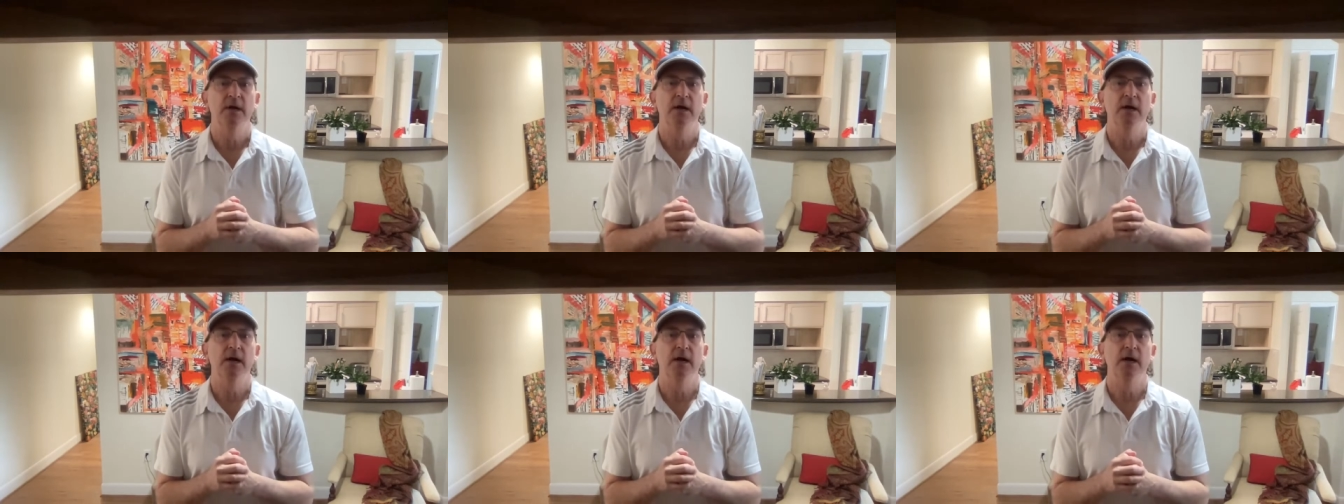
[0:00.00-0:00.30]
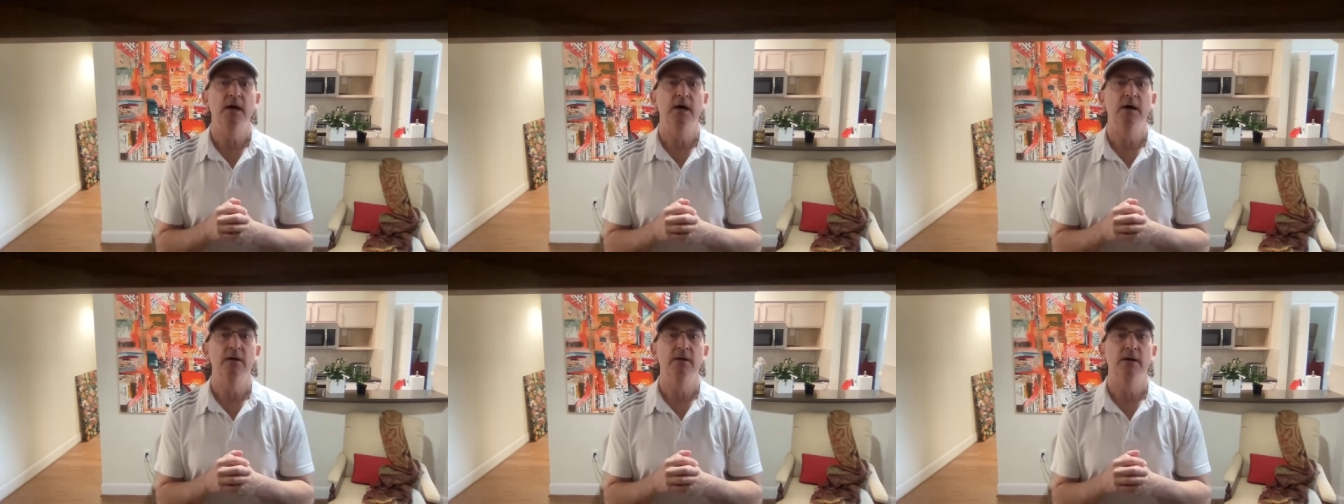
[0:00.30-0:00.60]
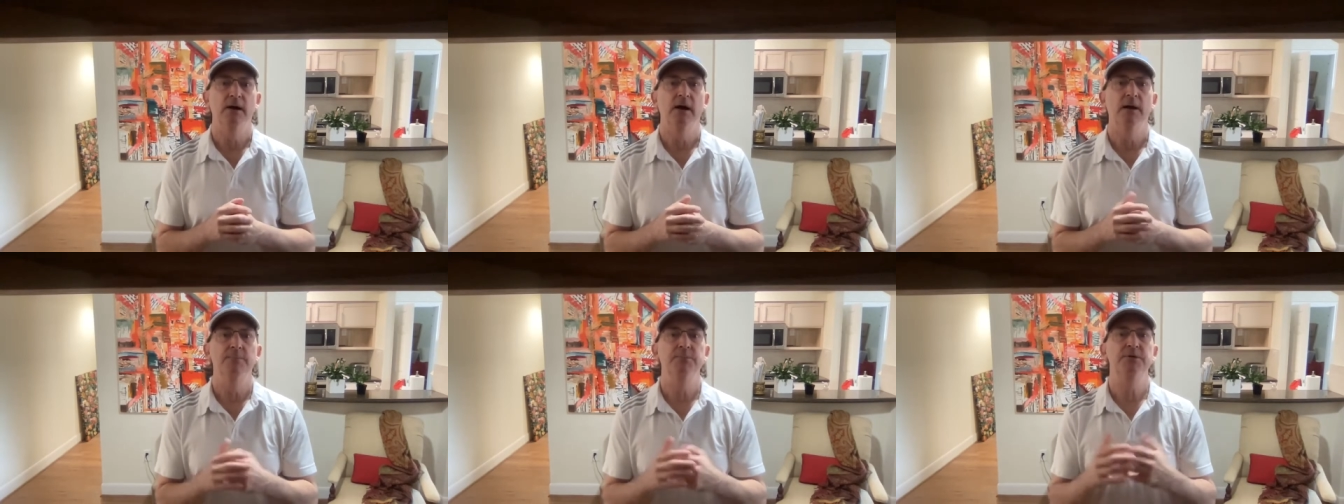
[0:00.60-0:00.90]
uh,
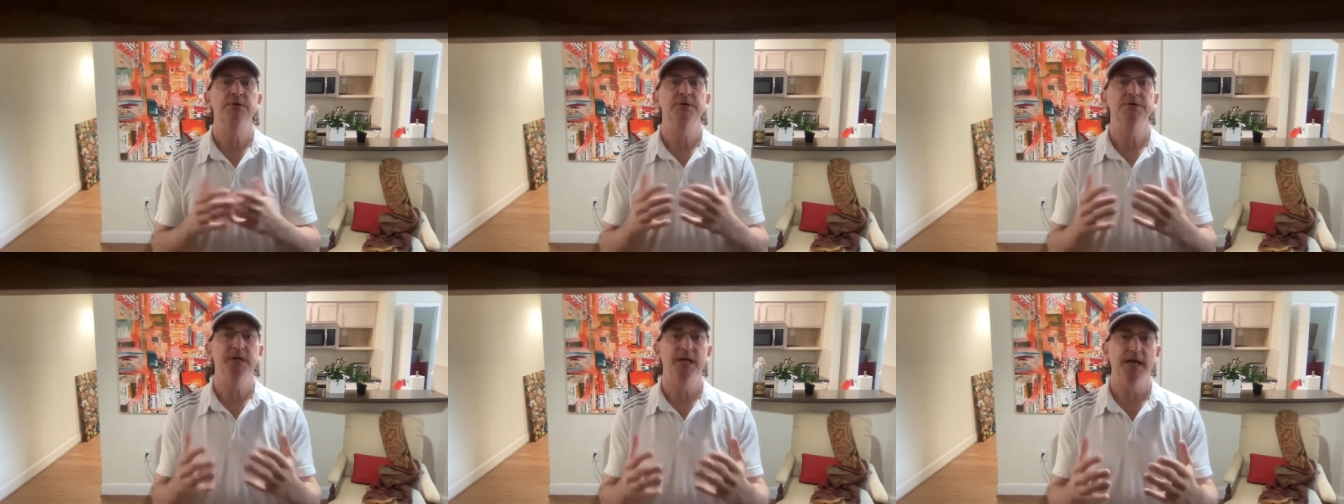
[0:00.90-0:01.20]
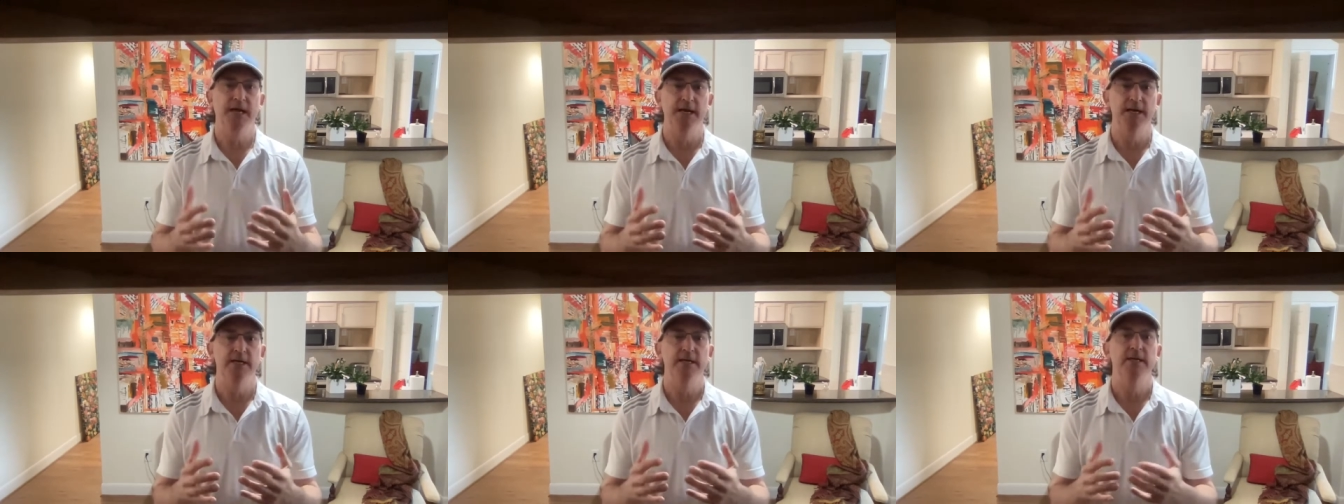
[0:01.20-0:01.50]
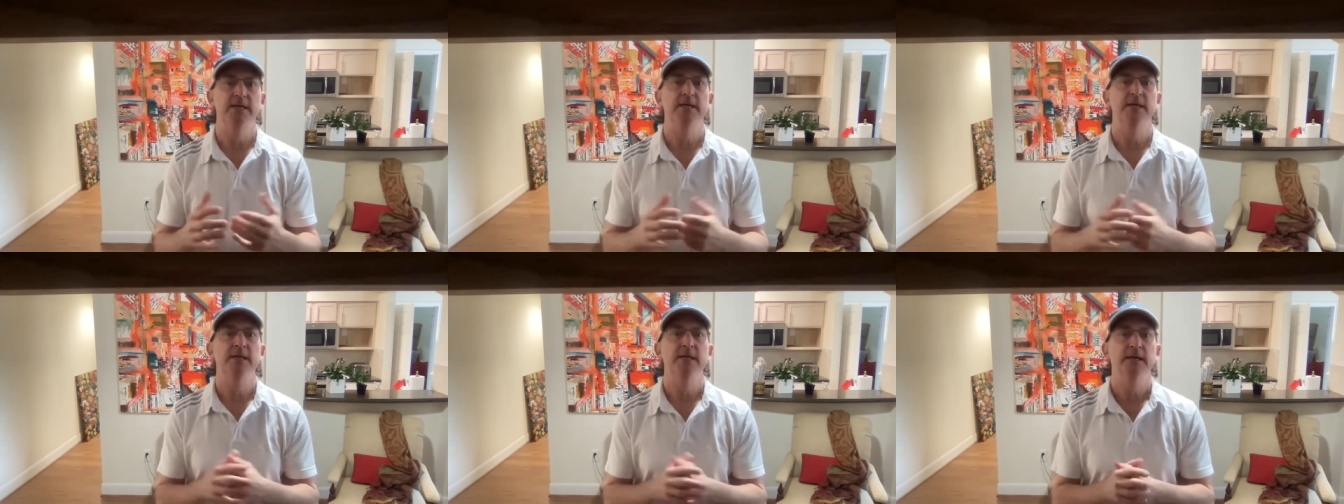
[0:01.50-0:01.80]
up to 10,
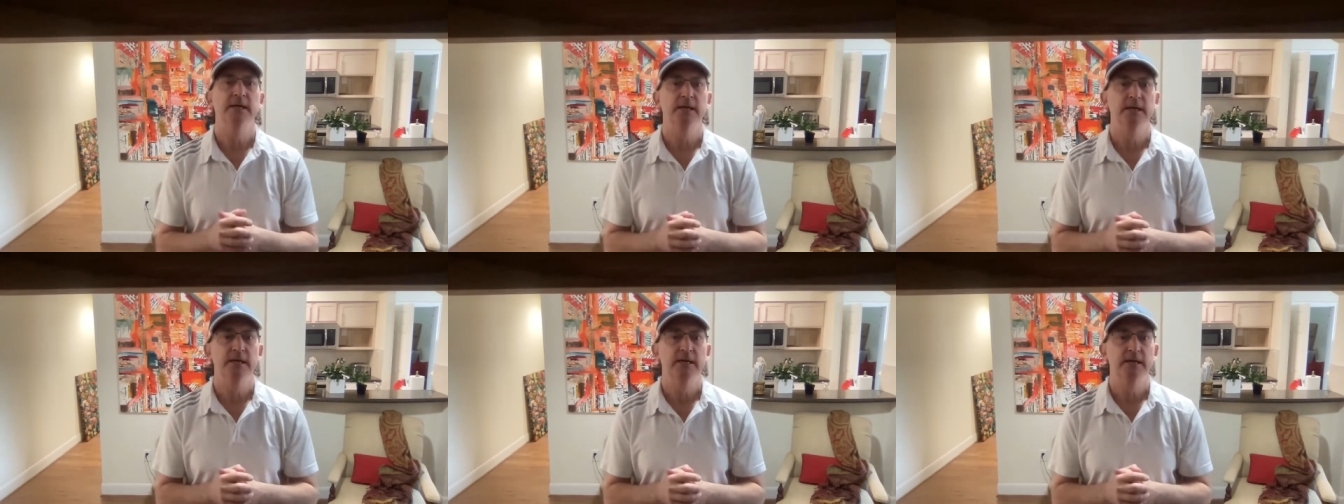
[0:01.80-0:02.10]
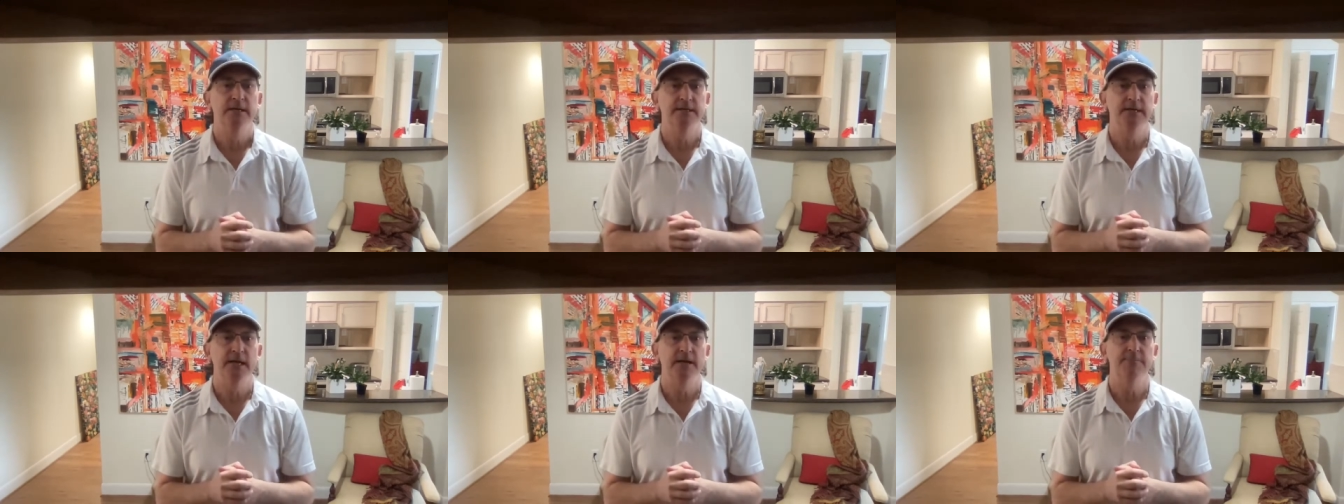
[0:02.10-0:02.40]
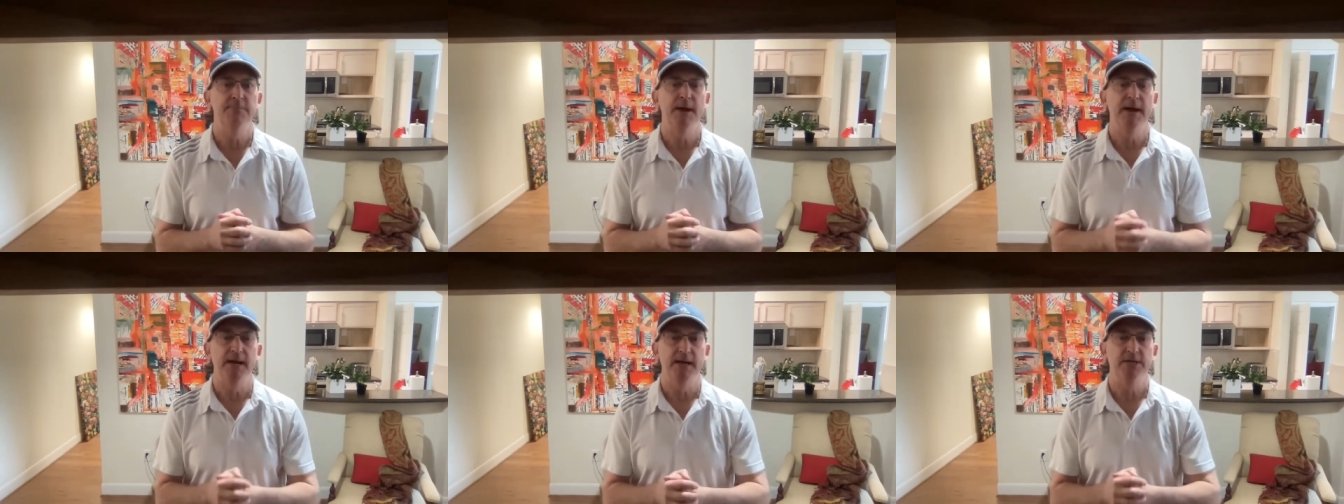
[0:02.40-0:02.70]

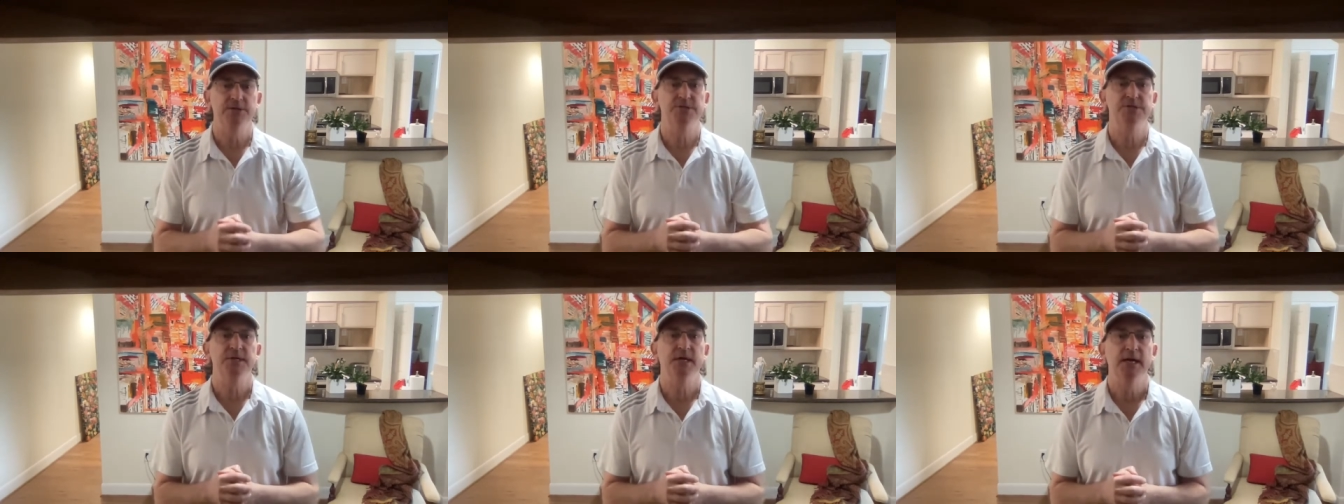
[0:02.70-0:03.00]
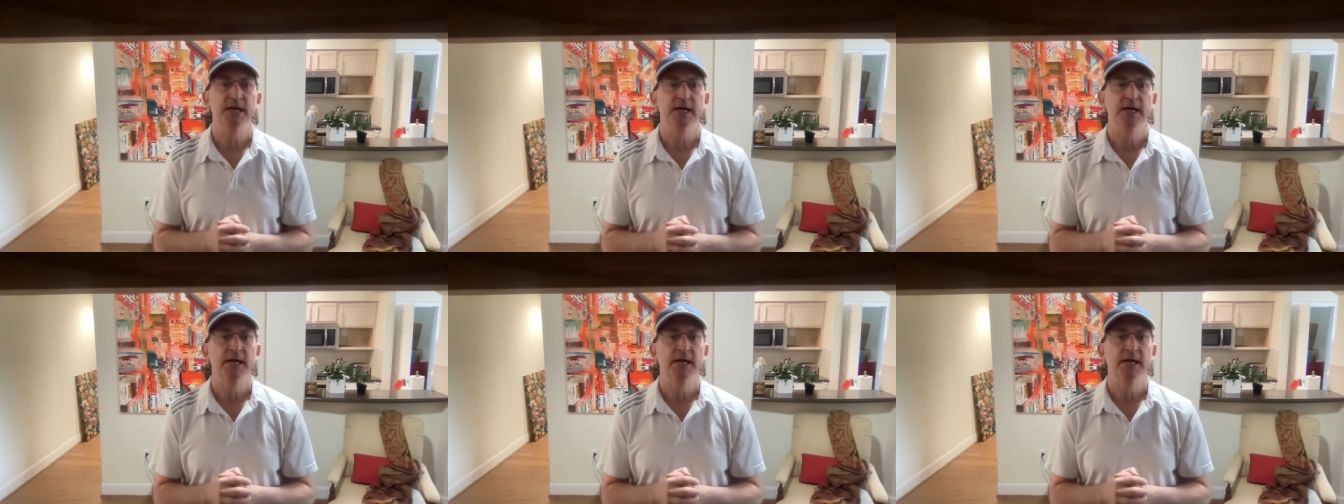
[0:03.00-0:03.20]
10 makes.